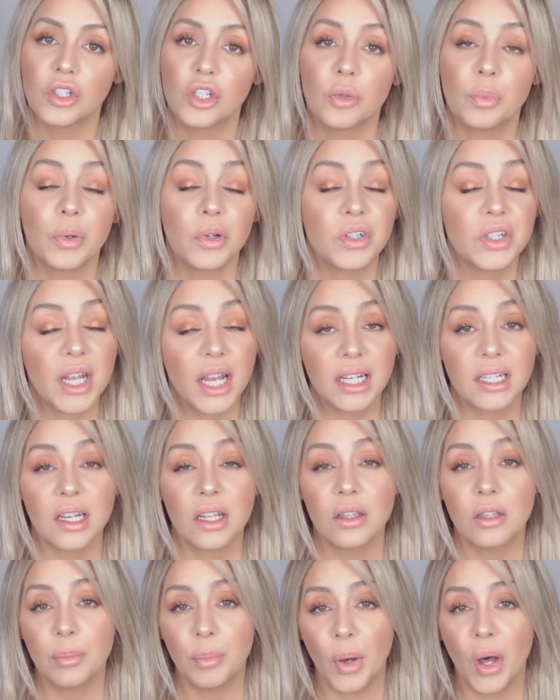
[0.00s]
to
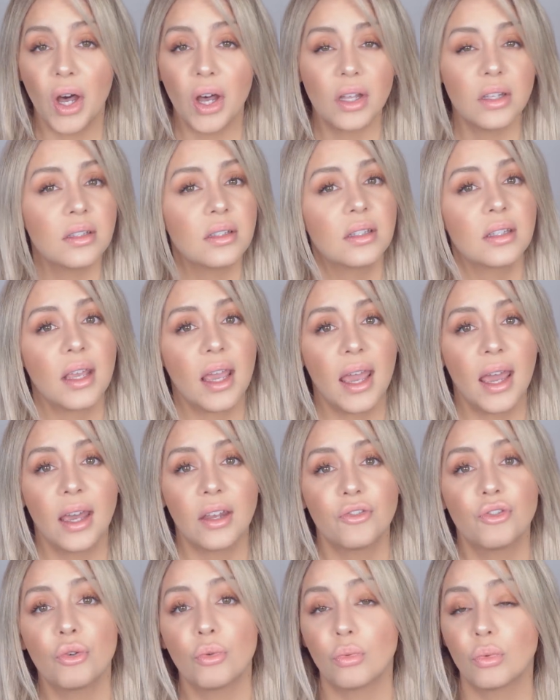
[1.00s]
protect the bonds
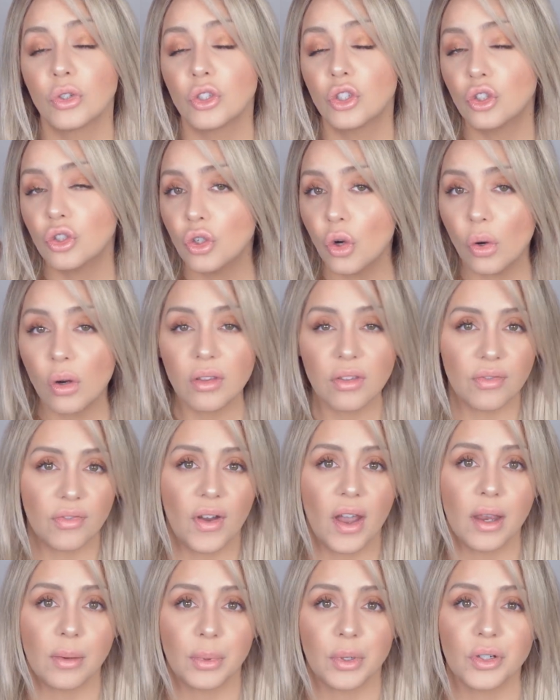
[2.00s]
and to restore the
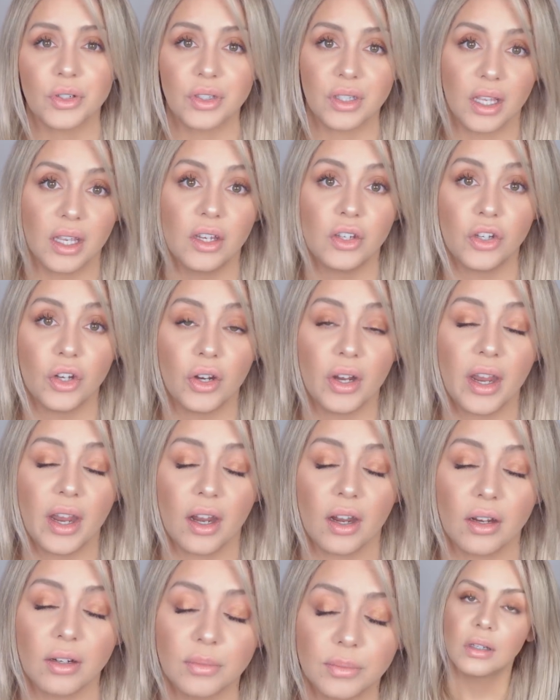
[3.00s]
fibers in your hair.